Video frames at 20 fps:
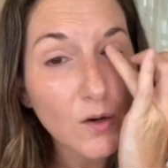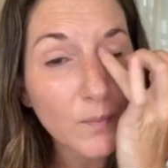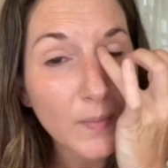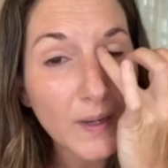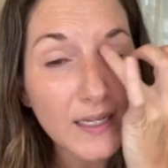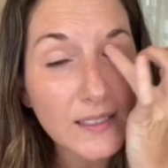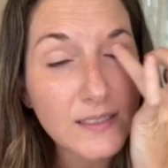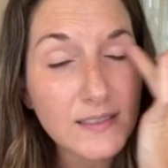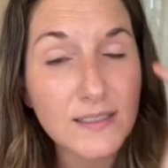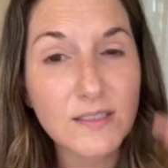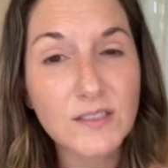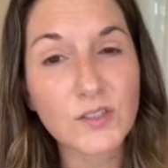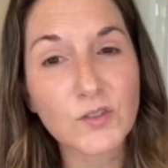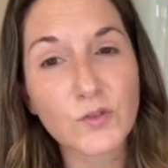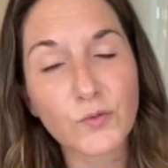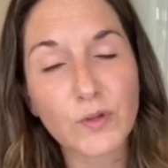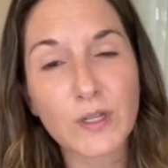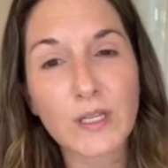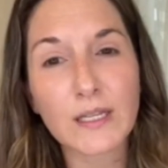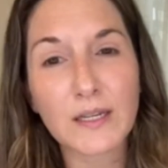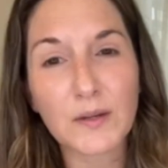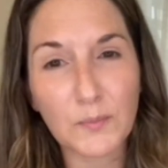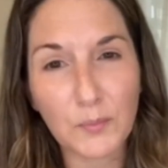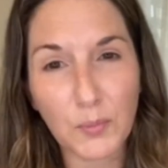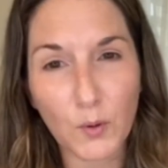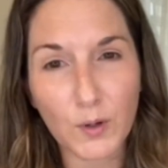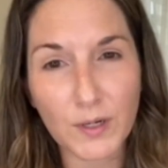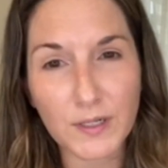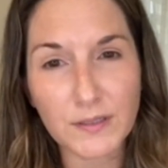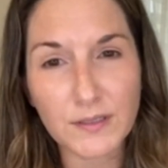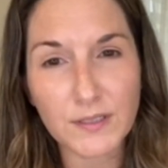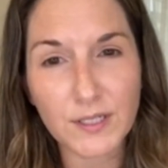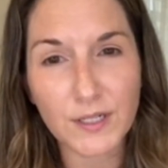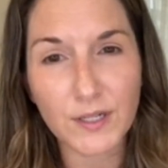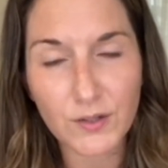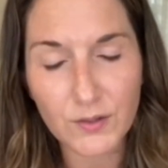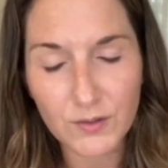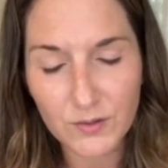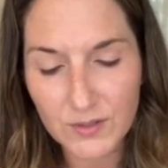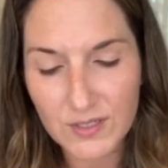base. This is really important to
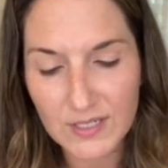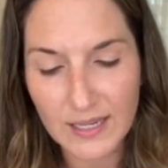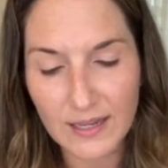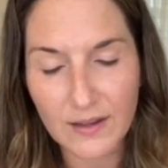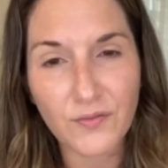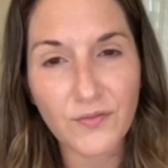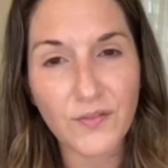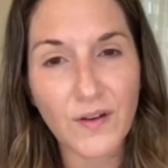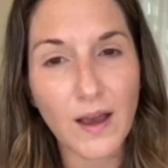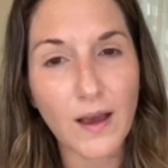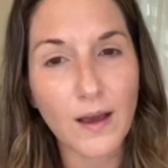use if